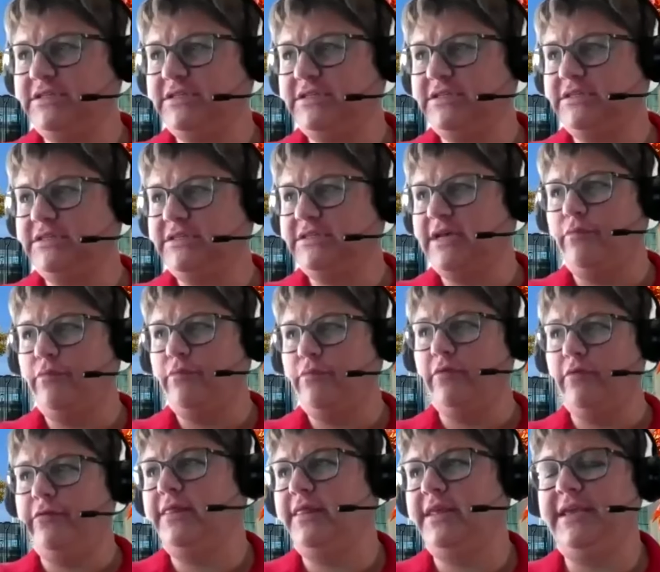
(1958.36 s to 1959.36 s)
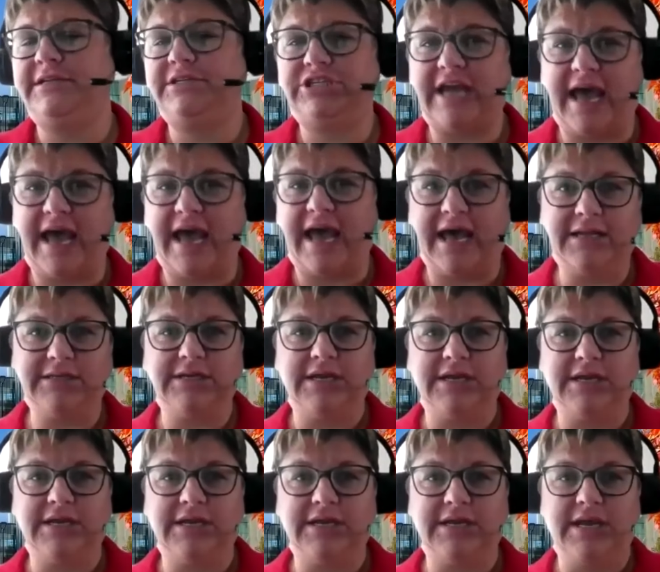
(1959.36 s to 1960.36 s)
uh, reviewing the chat,
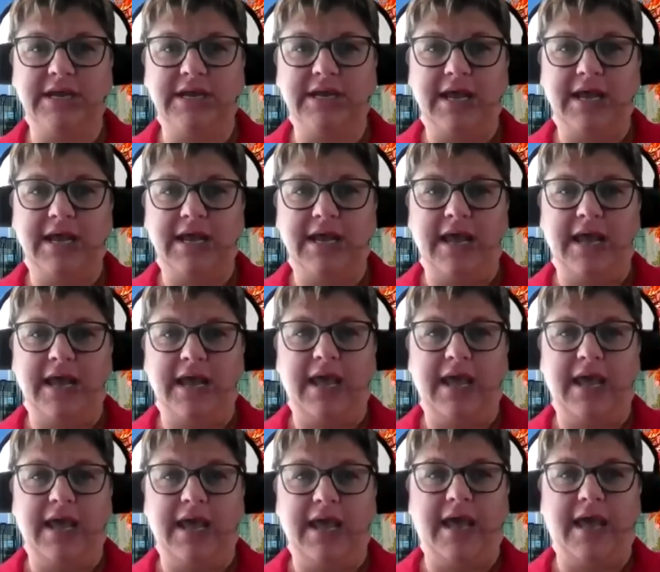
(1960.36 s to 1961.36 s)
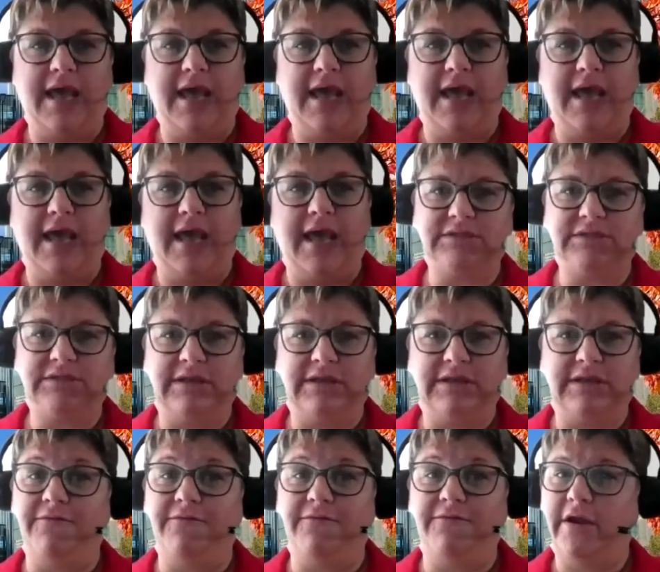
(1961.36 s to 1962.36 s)
and I believe this was a
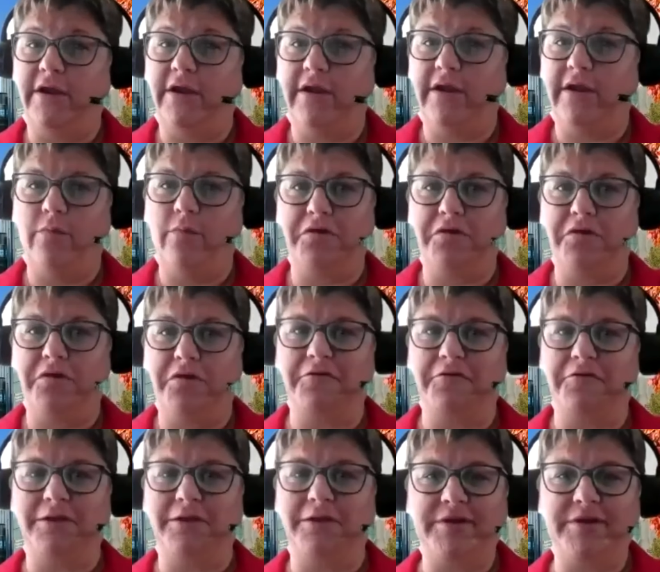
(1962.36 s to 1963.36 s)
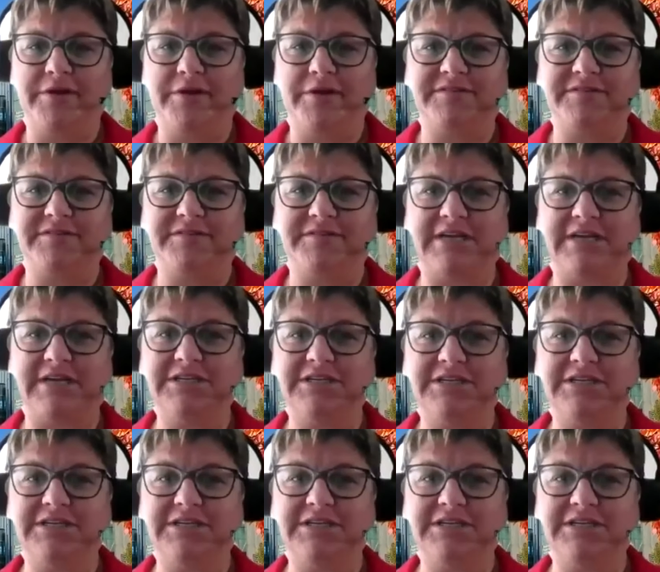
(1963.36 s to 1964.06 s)
very wonderful and informative sessions,